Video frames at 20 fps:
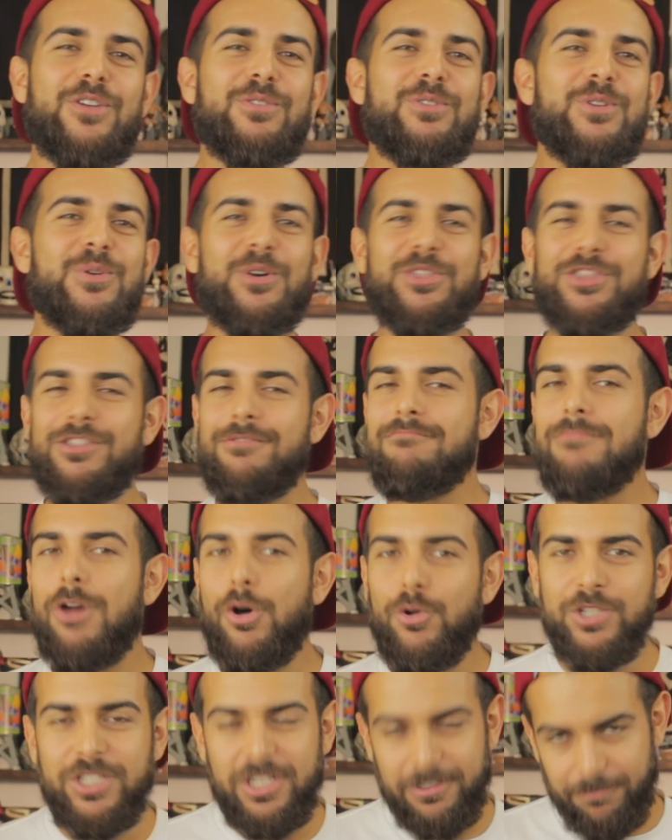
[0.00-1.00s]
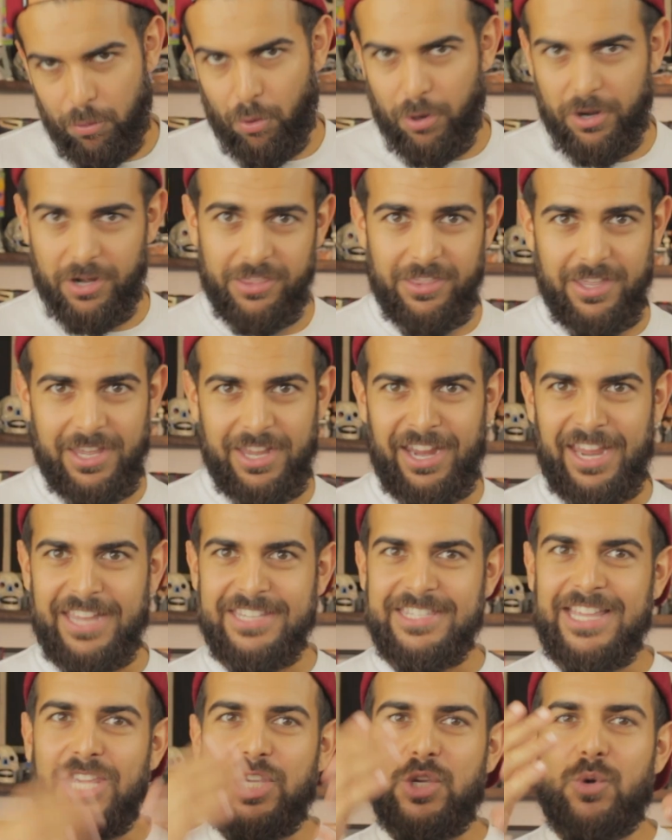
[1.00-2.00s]
you do it, the most important thing
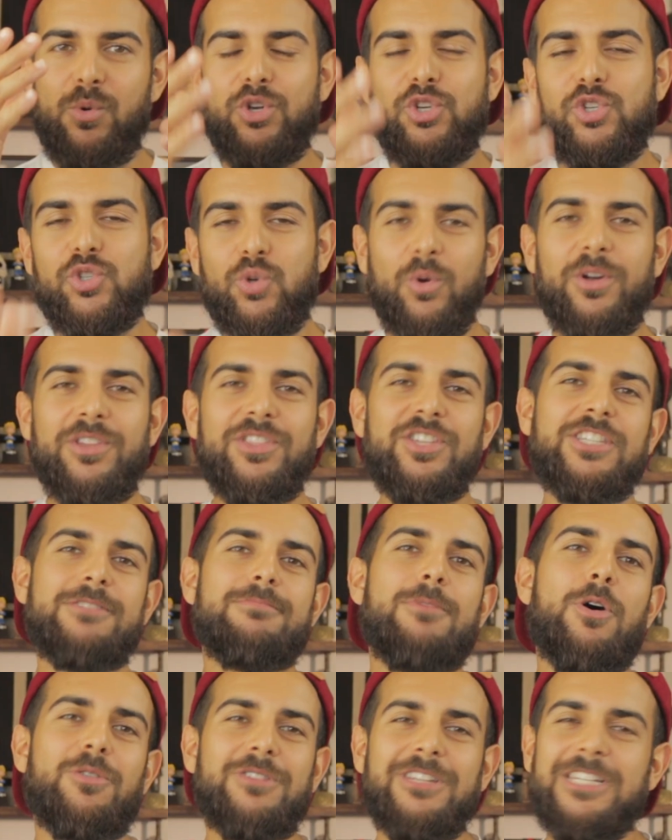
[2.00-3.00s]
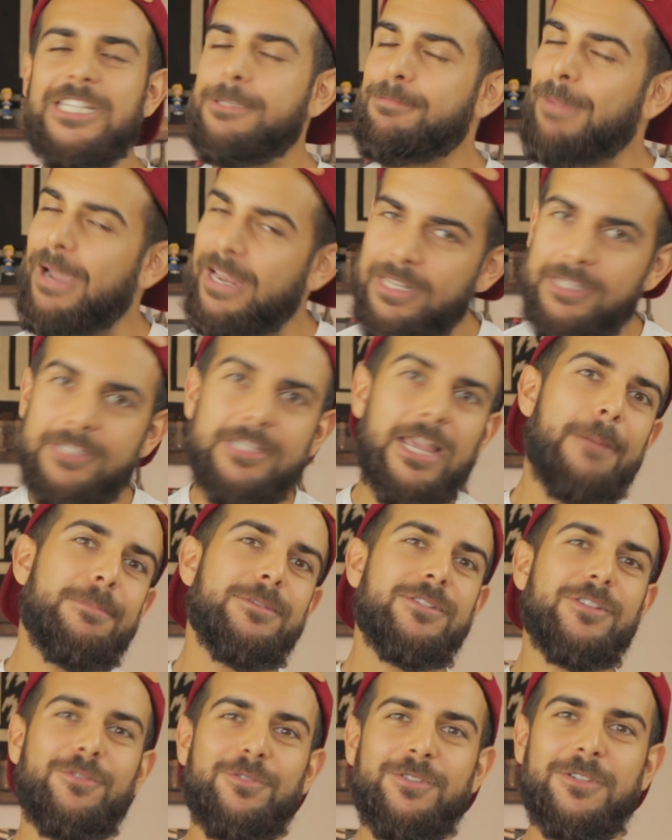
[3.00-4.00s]
is that you enjoy the smoke despite its
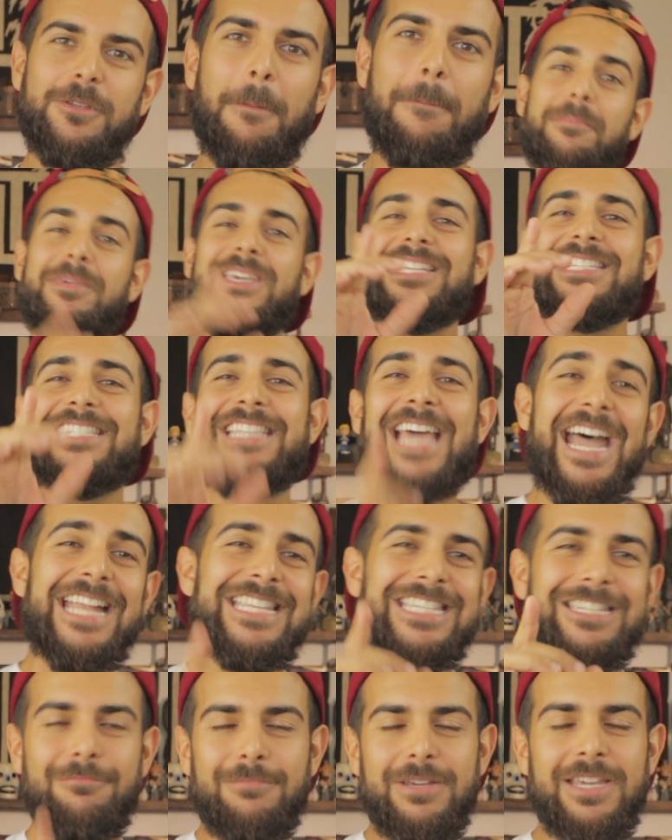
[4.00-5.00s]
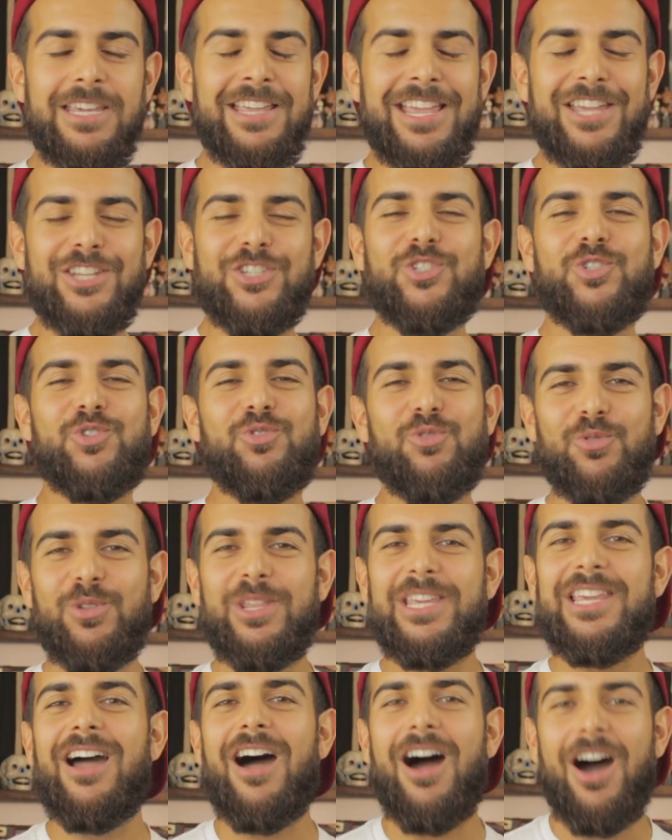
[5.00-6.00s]
obstacles, because that to me is
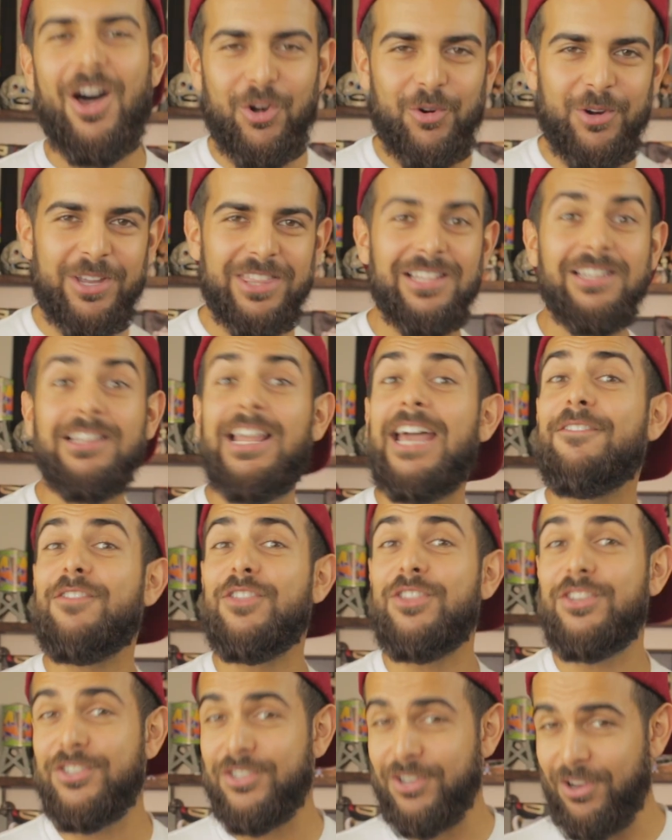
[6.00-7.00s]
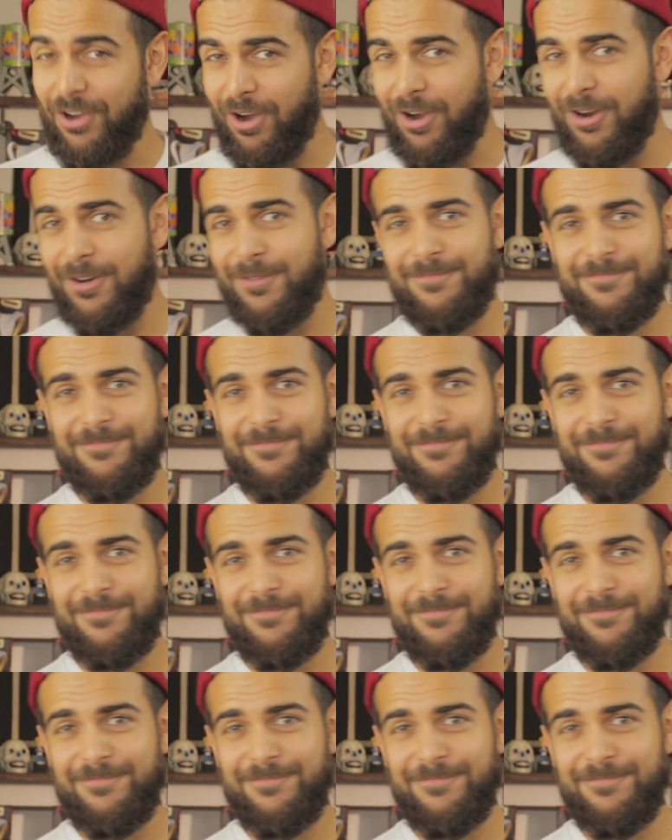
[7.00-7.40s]
truly honoring the life of the cigar.